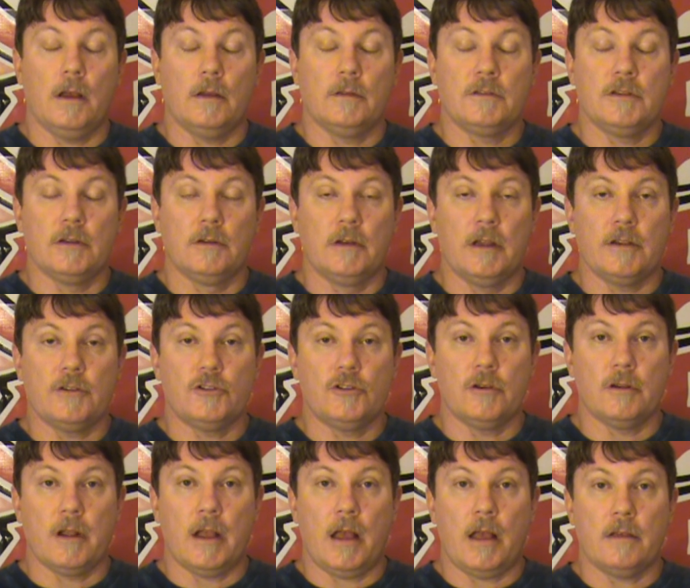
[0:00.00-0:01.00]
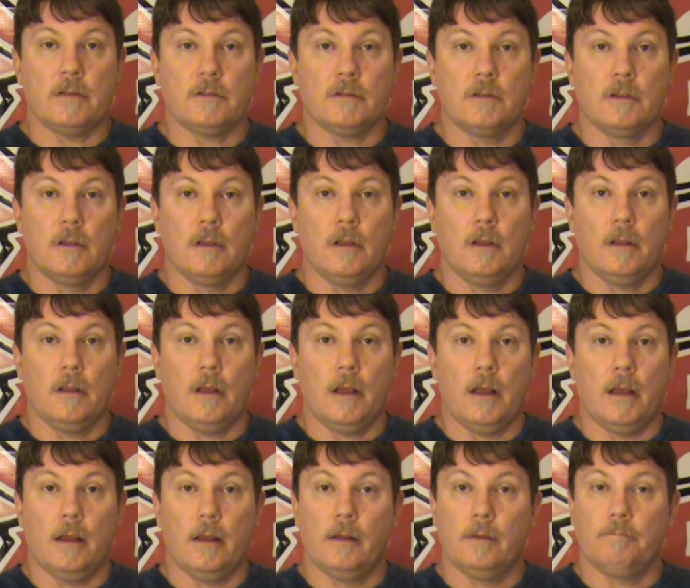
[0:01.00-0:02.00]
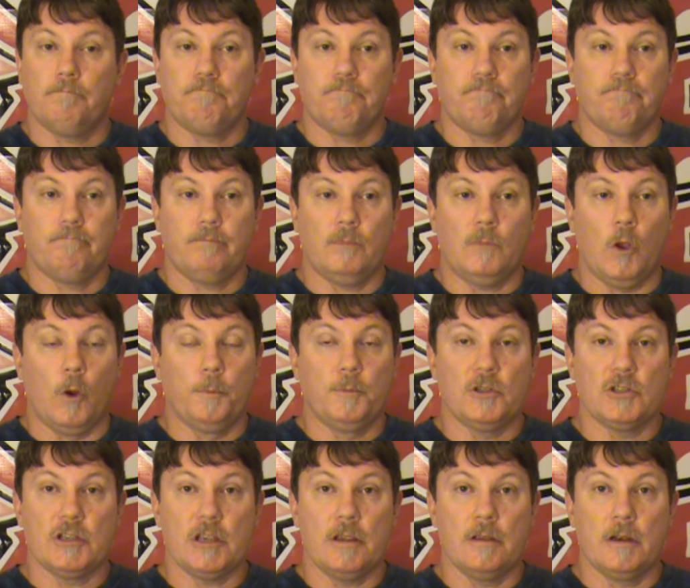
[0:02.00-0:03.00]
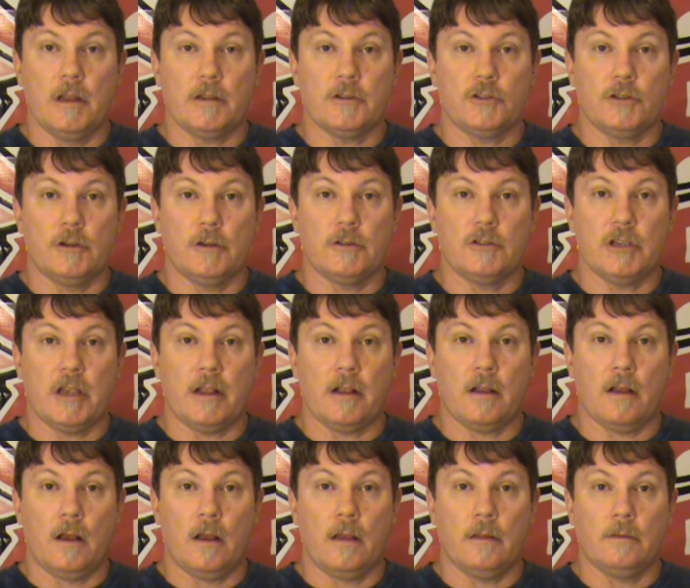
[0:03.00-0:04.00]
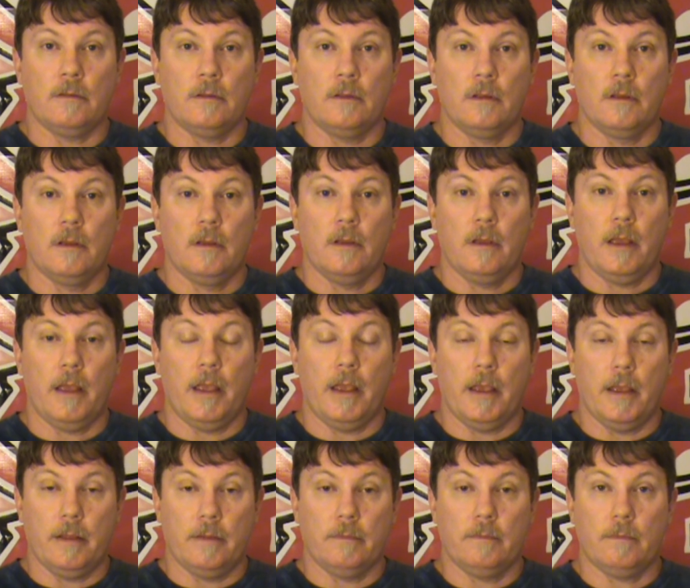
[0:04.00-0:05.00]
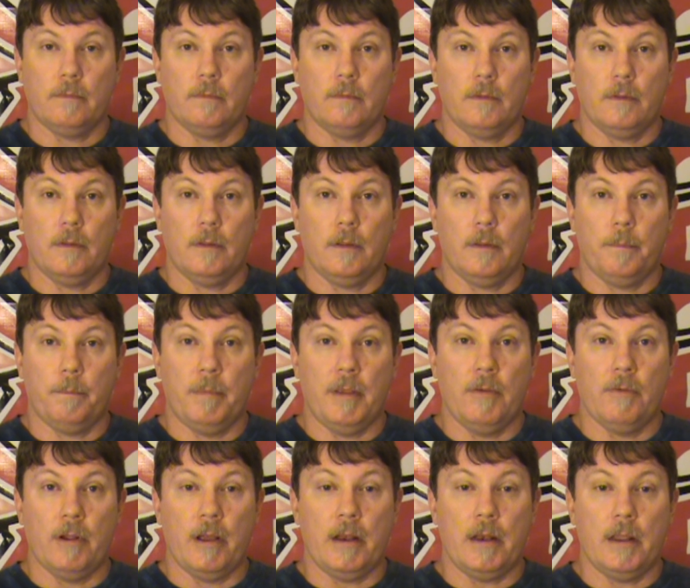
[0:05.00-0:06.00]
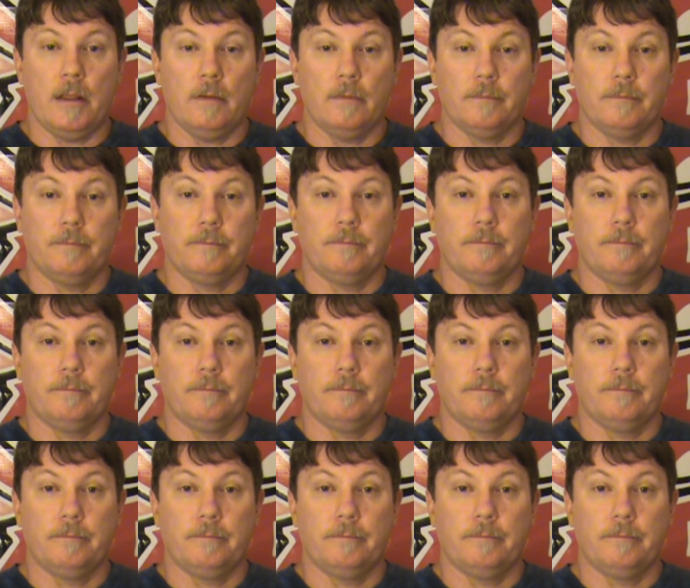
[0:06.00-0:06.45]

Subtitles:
until next year, guys, hope to see you next year at Gen Con, and be ready.